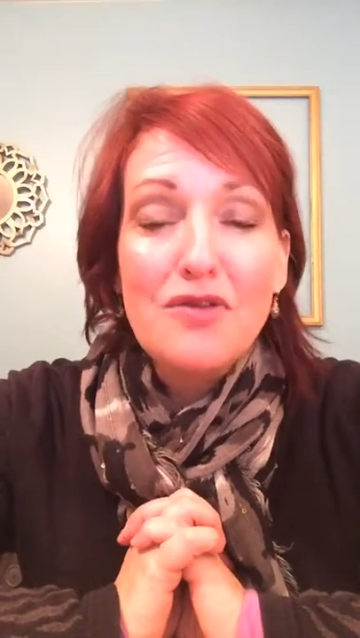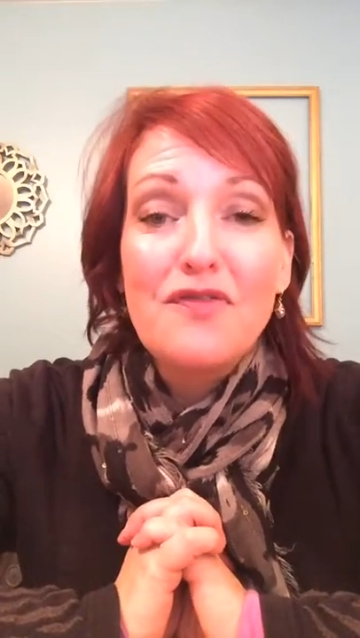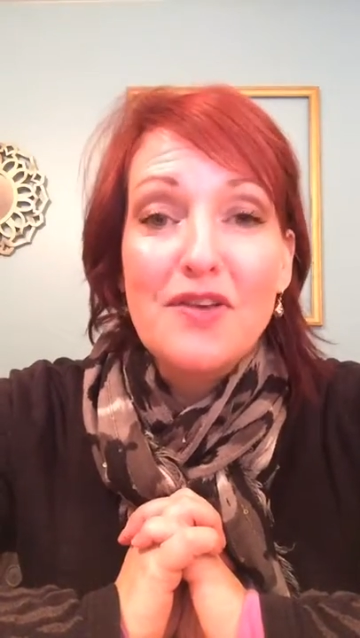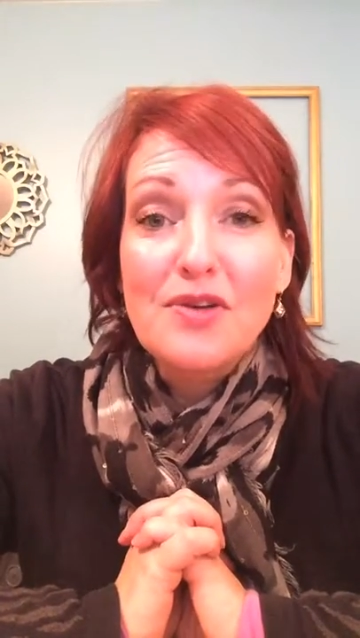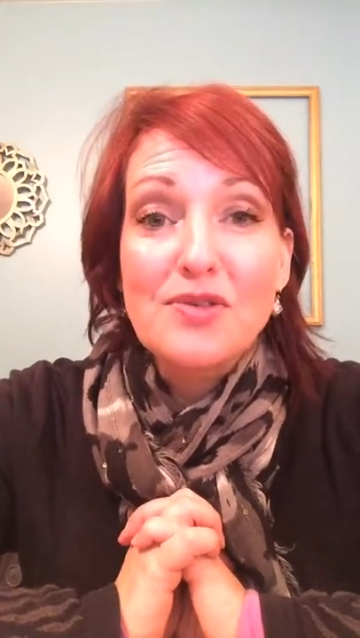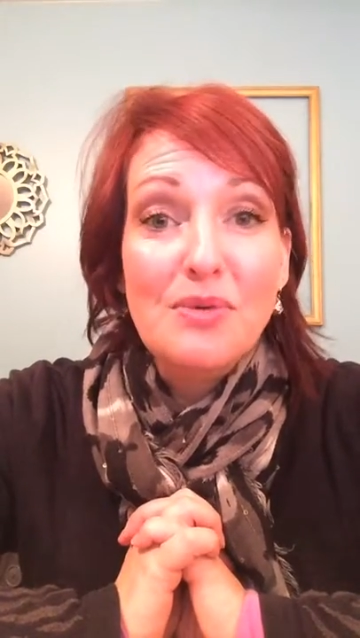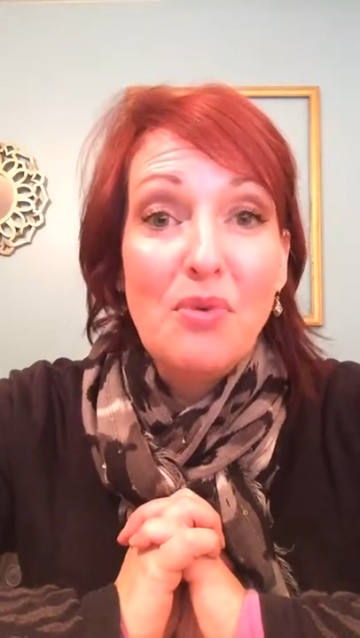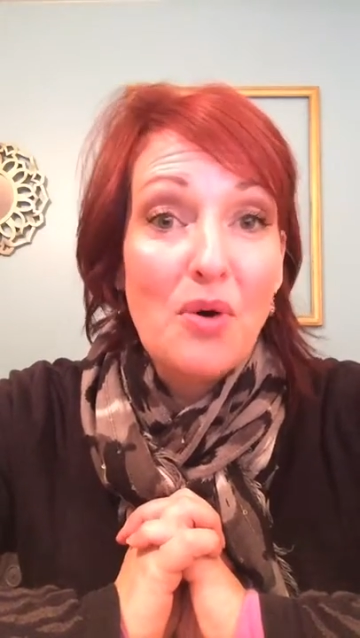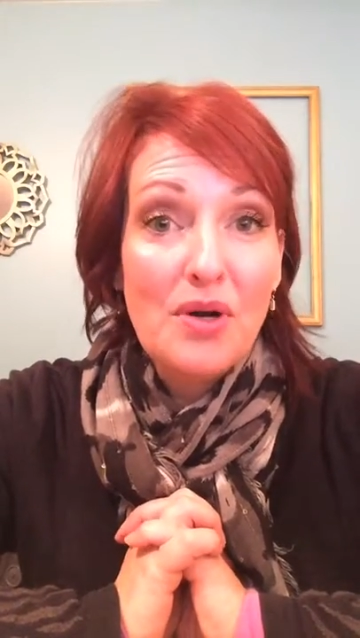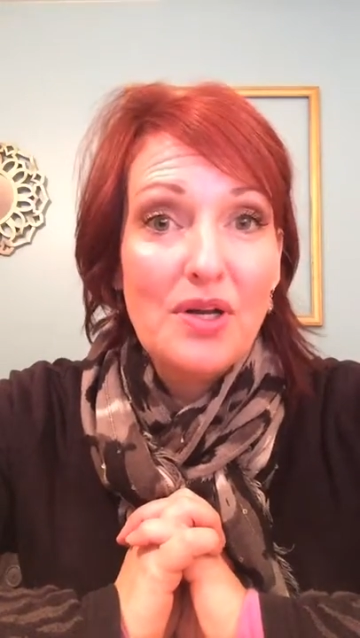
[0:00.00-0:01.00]
feel
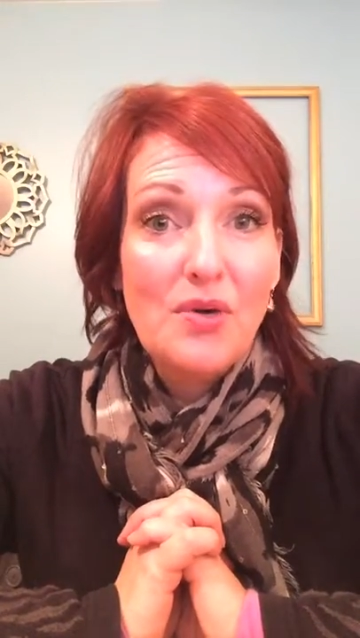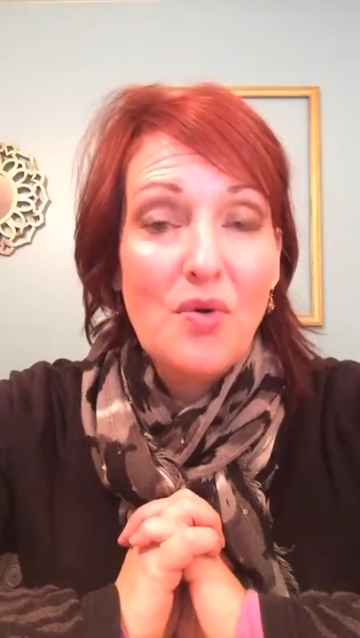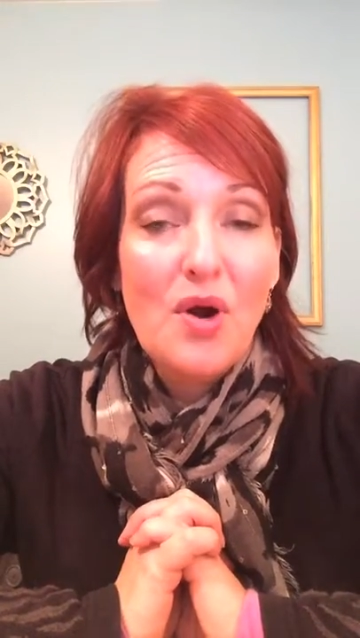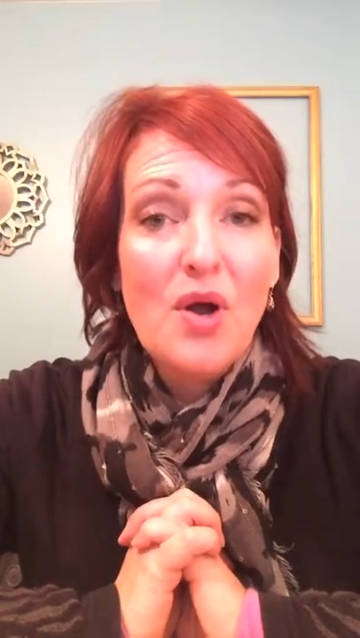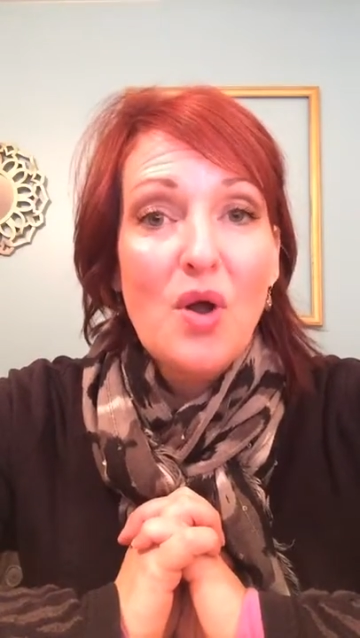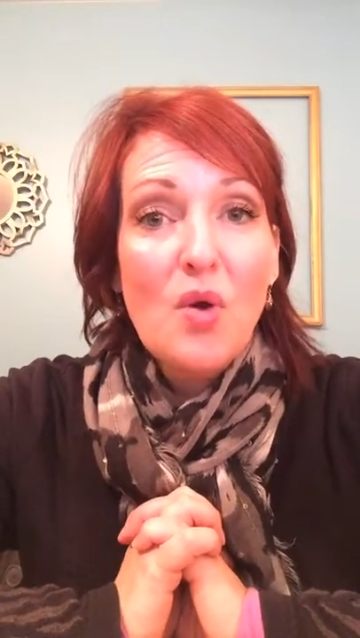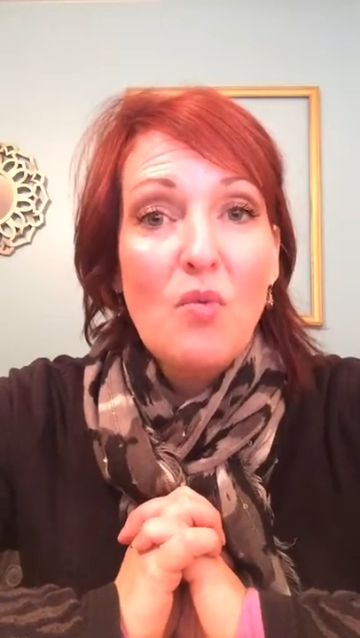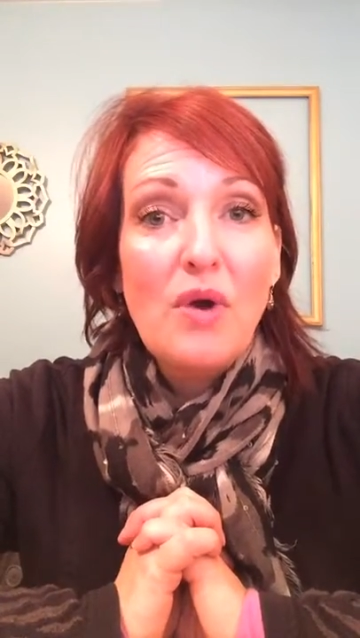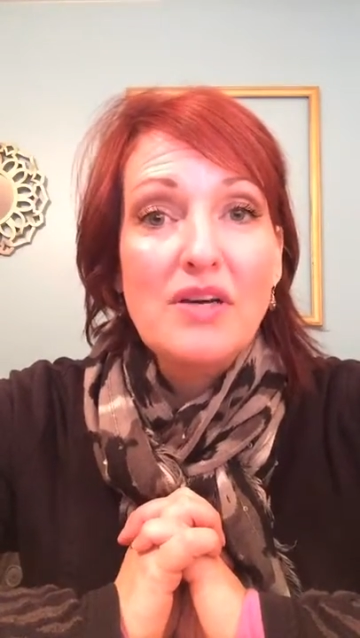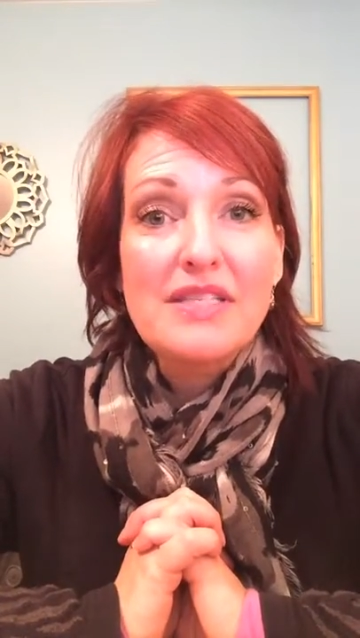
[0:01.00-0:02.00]
supported or
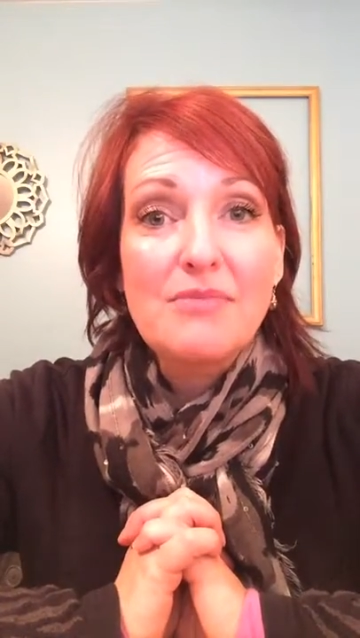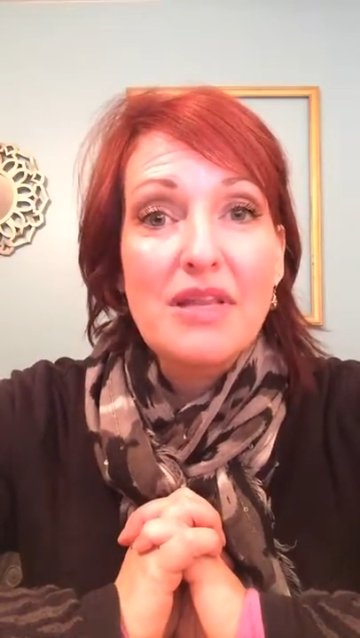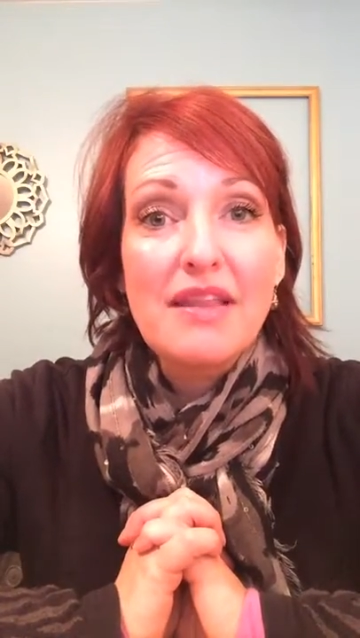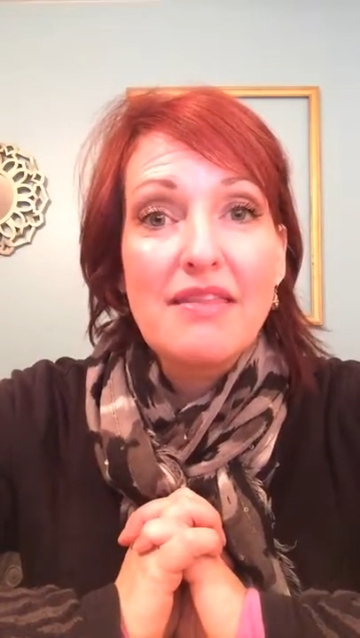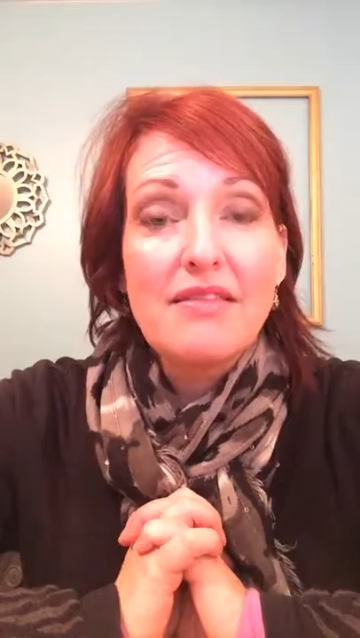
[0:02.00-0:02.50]
what are some of the,